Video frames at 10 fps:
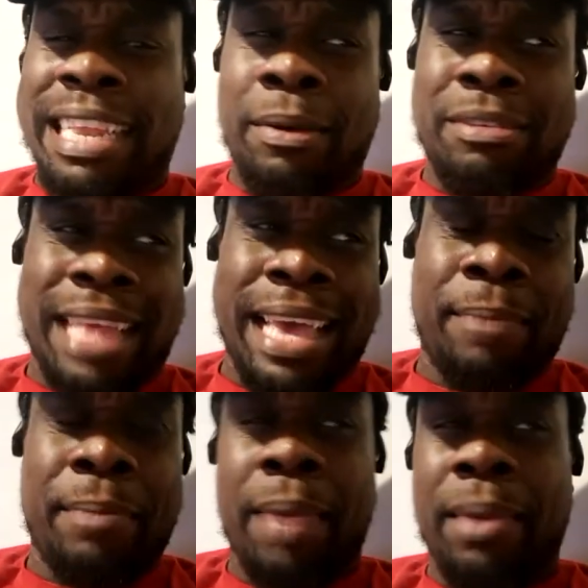it was like
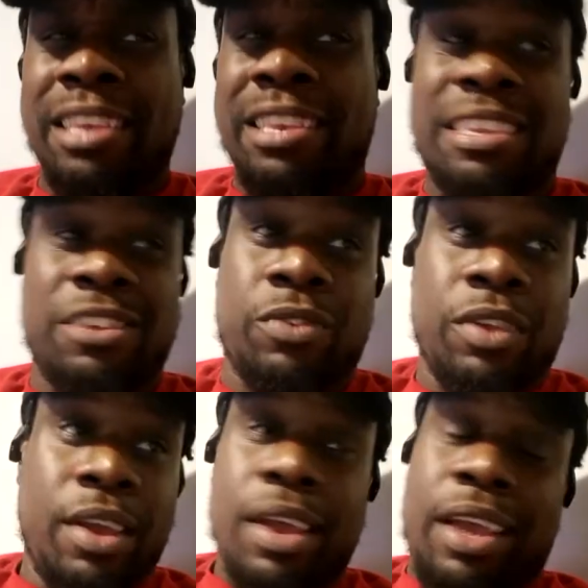maybe he just
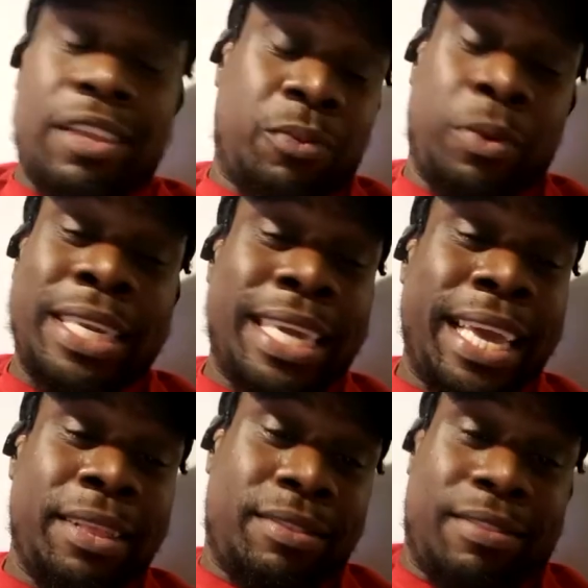wanted to get